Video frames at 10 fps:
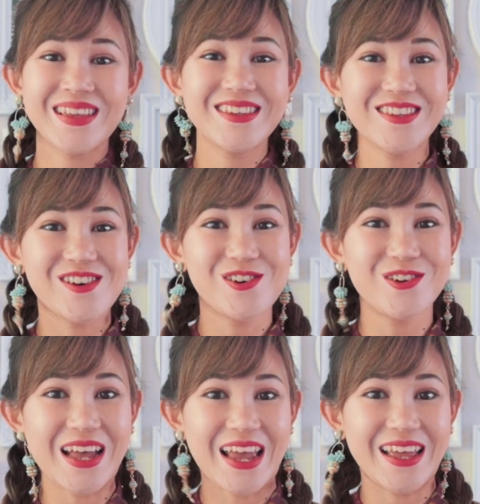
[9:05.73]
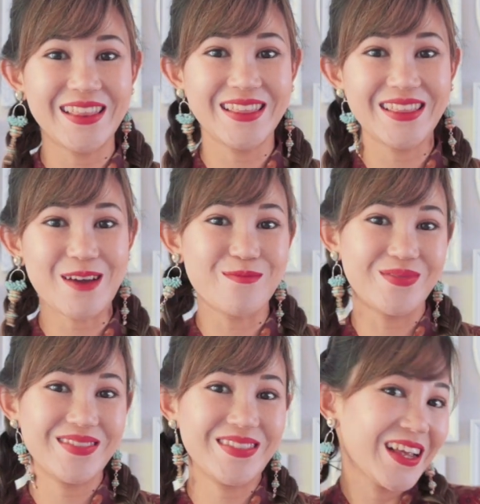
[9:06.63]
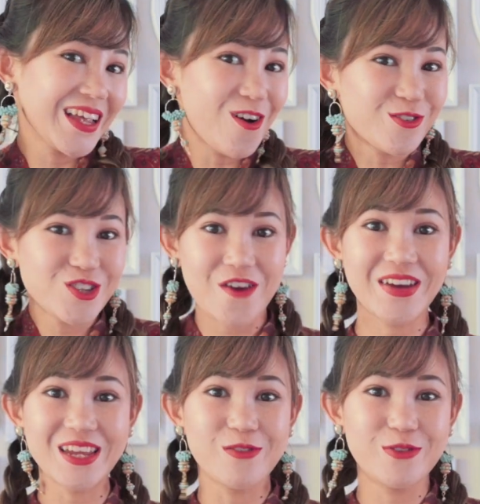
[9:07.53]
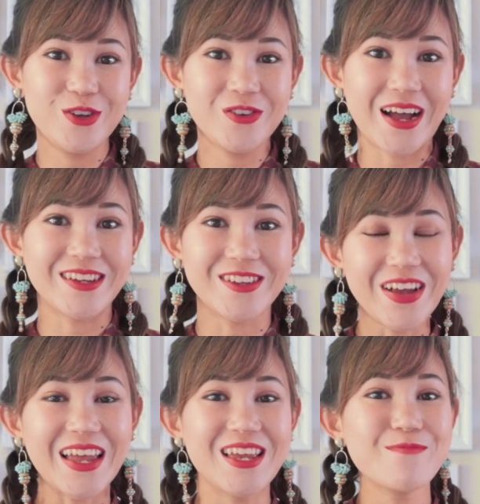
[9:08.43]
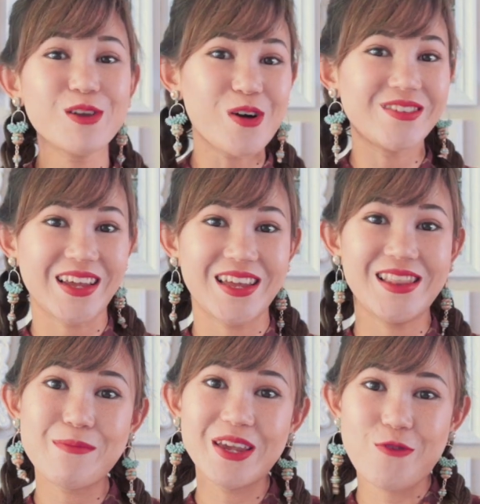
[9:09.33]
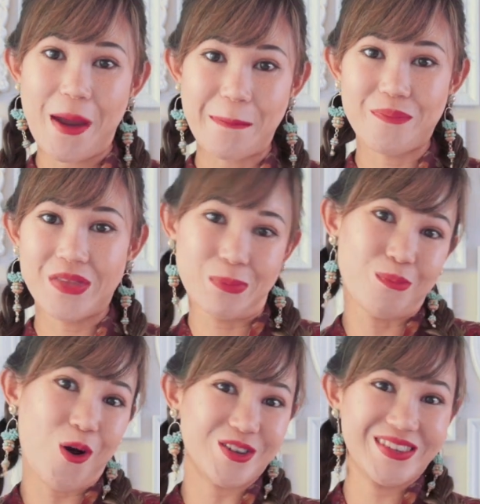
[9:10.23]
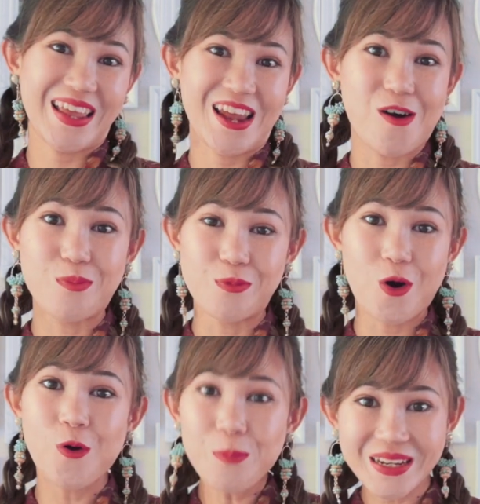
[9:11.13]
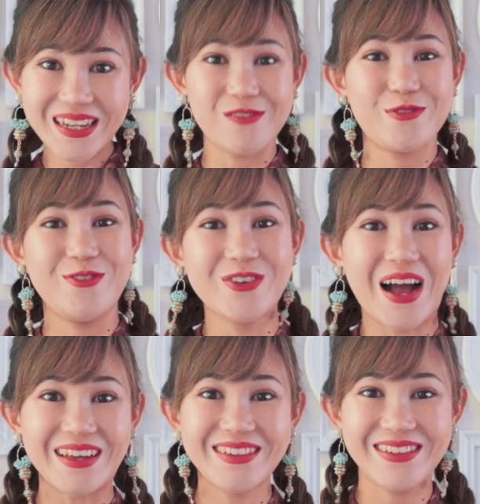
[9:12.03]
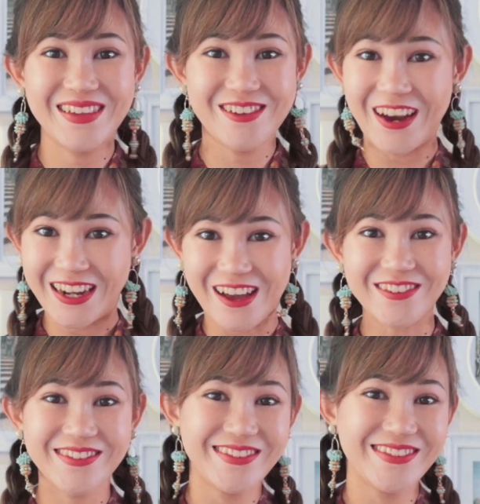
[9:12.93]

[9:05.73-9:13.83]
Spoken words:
So, and I'm thinking of sharing it with you guys. Okay, give me 1 second. Let me grab the box and I'll open it with you guys right now.